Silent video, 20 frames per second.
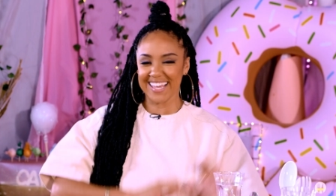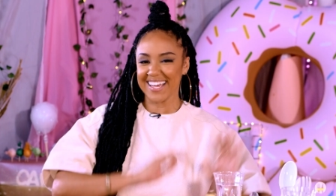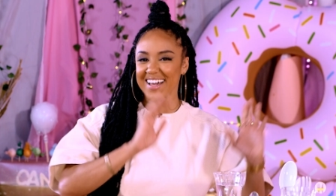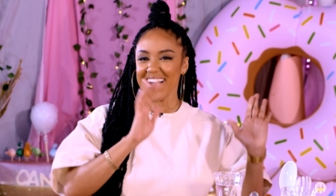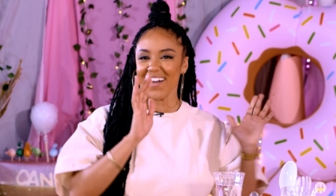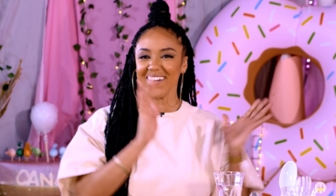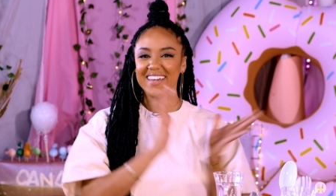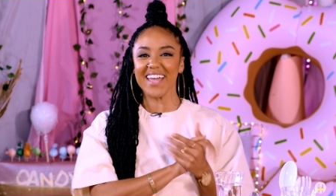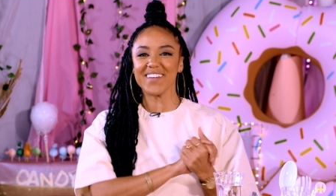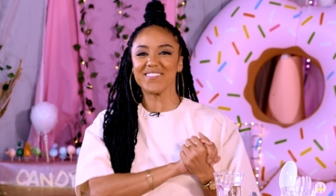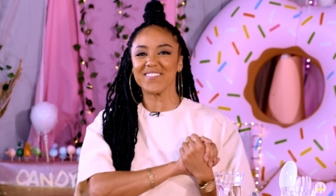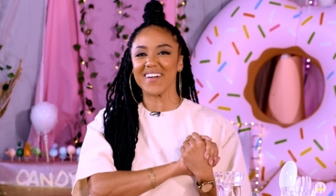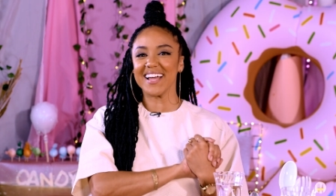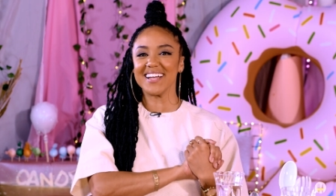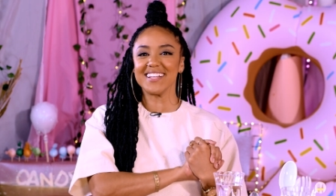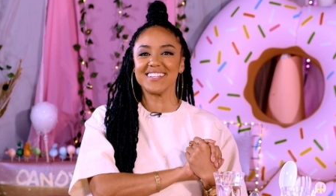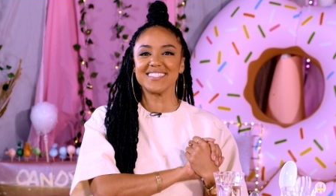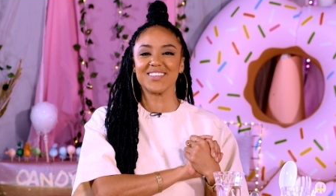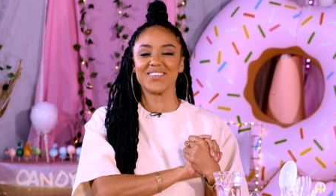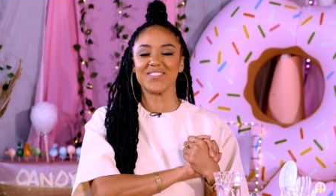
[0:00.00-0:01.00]
Okay,
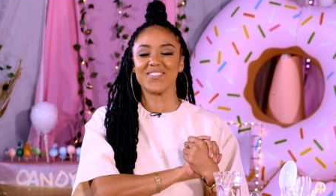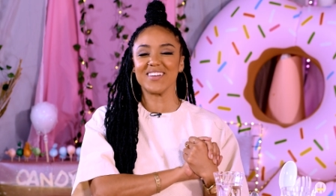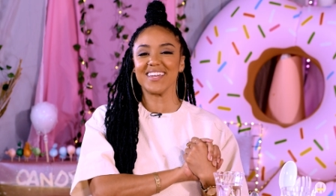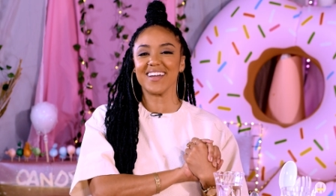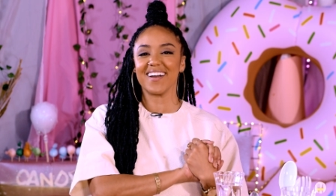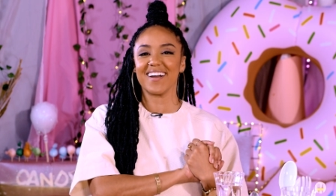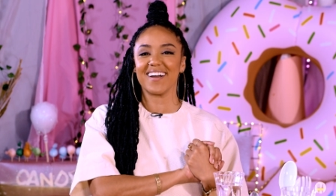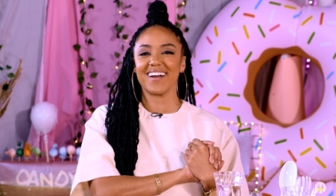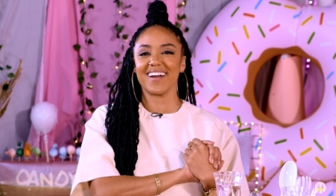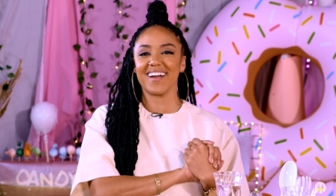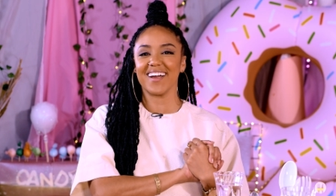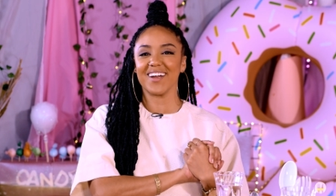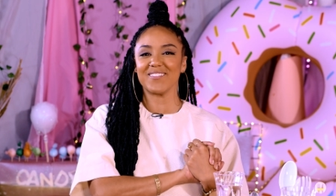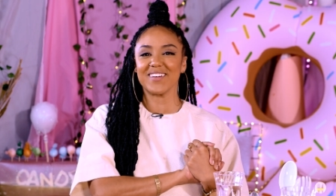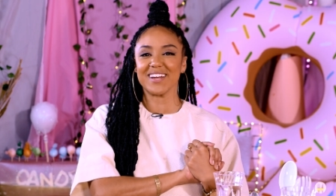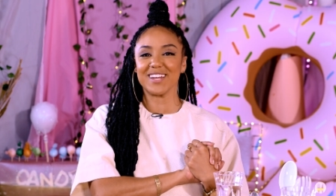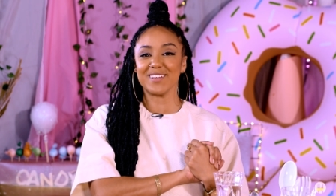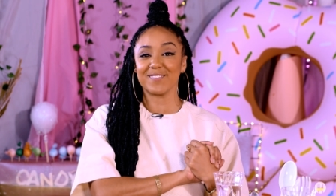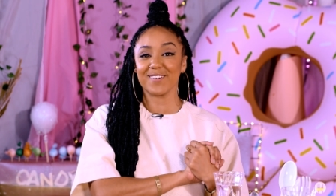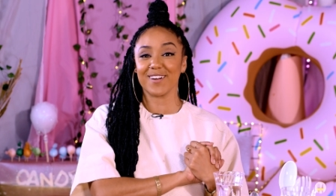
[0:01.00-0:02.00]
friends, we are
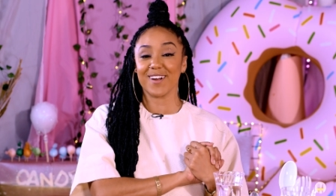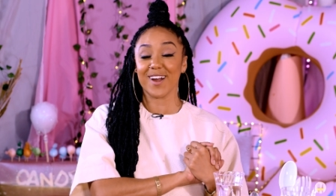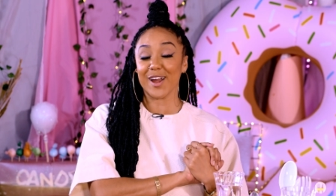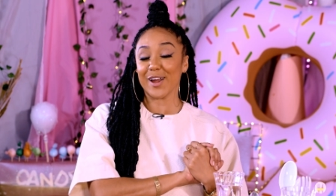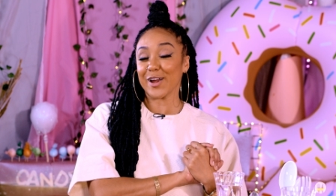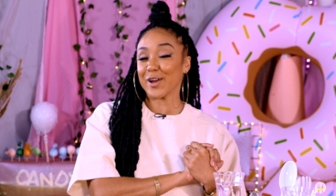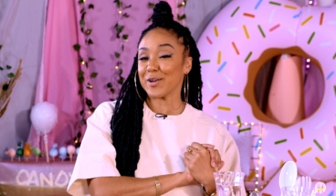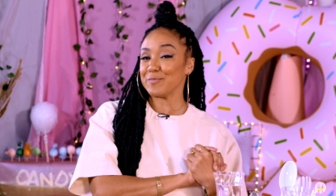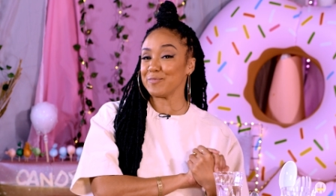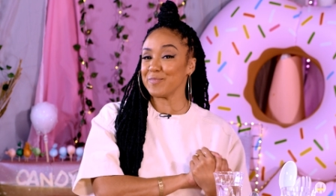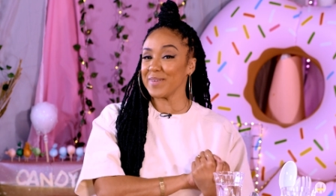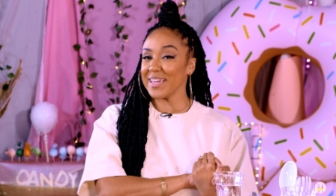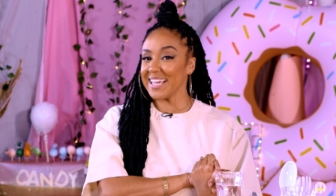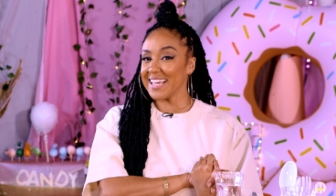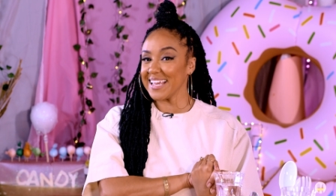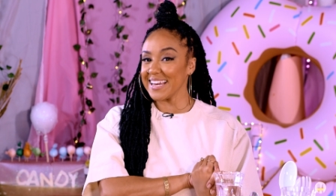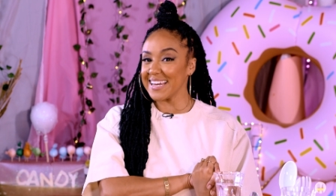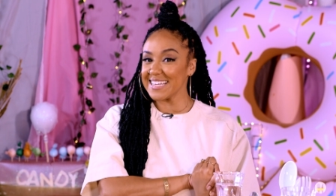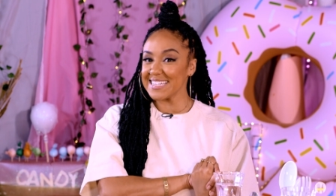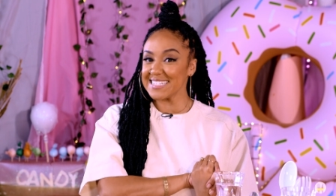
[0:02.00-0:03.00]
ready for our
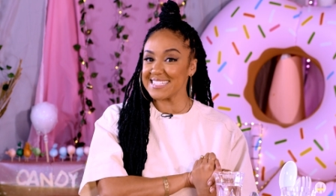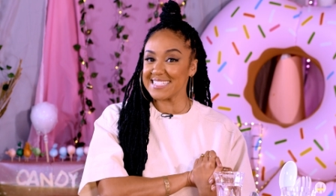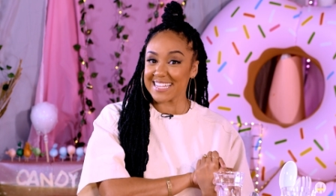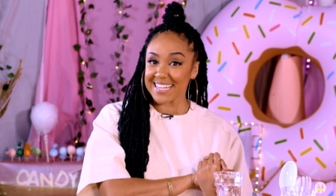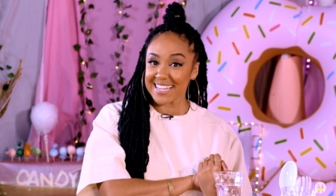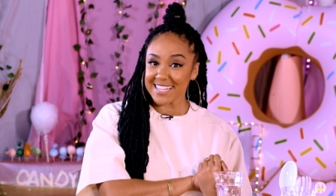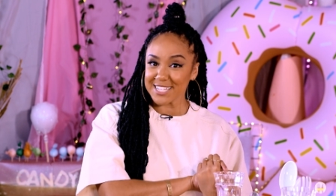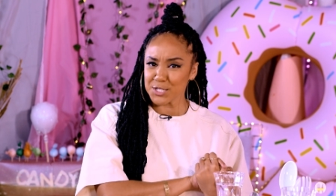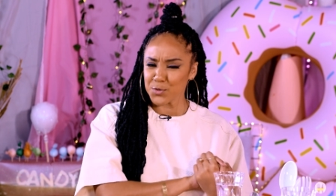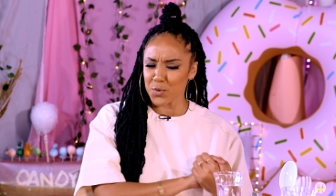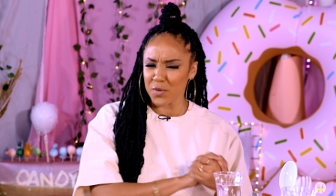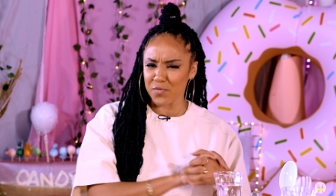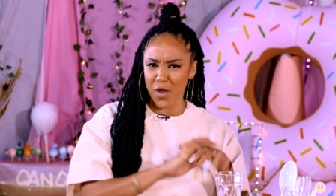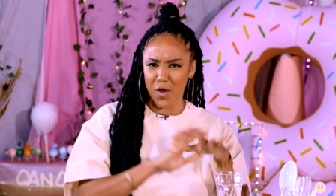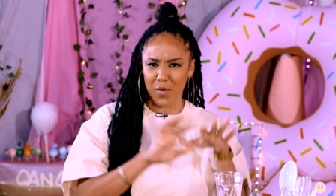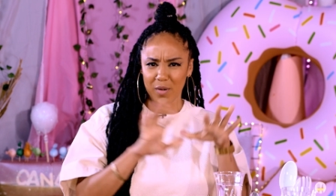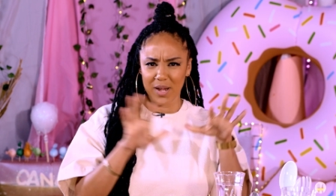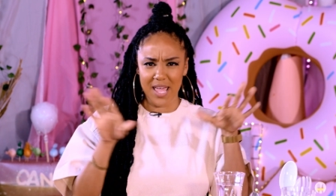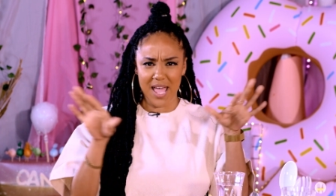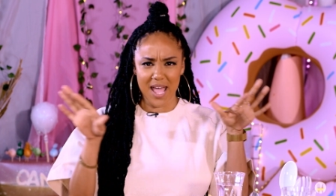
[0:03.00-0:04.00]
main dish. We've
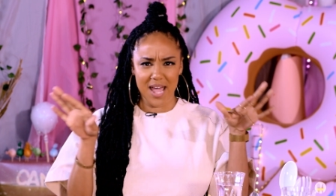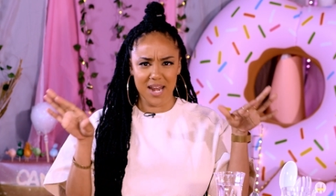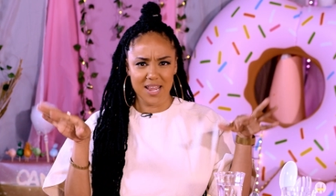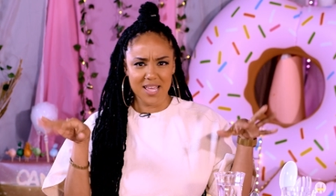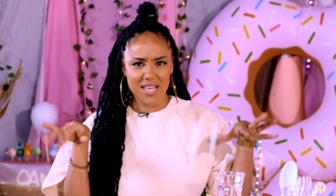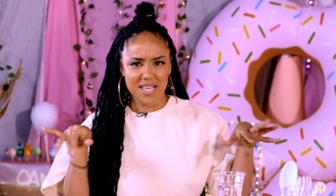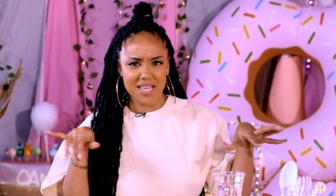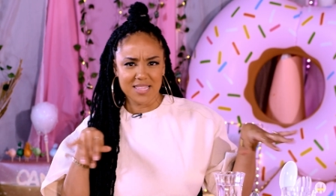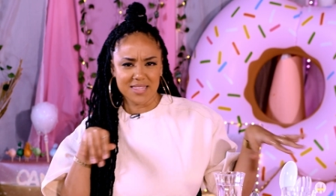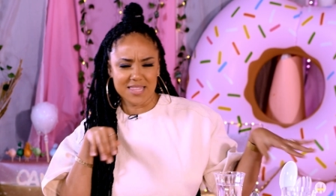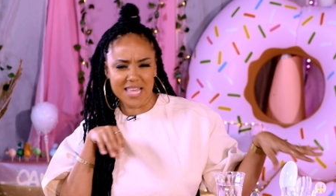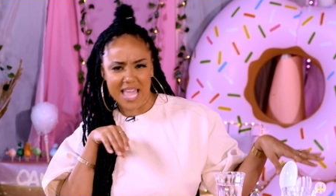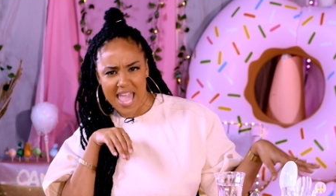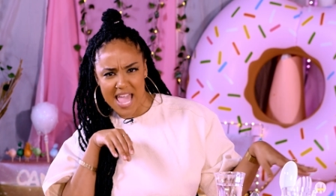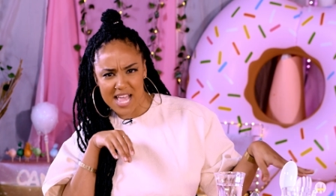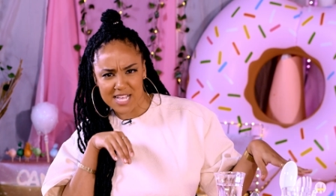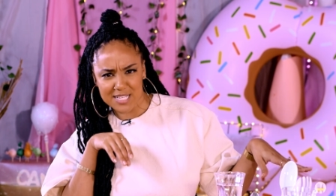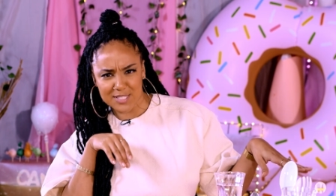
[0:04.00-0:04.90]
already had the egg